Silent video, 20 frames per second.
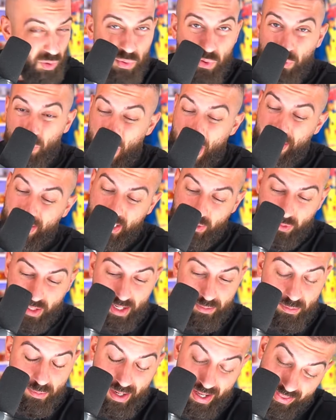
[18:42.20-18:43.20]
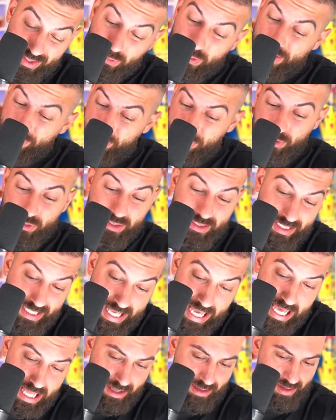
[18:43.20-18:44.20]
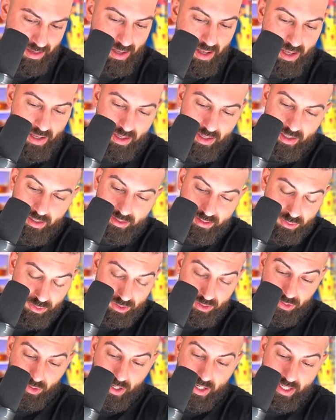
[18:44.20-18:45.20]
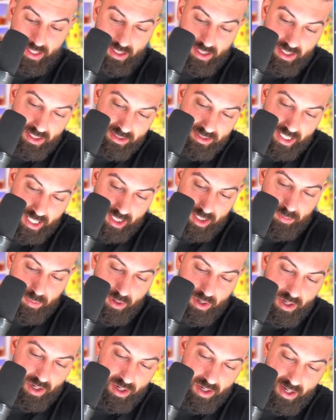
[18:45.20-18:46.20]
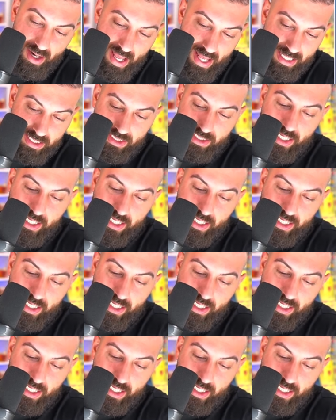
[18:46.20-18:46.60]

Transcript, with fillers: We, I think we got. I think we have to do this again. This was great. Delibird and a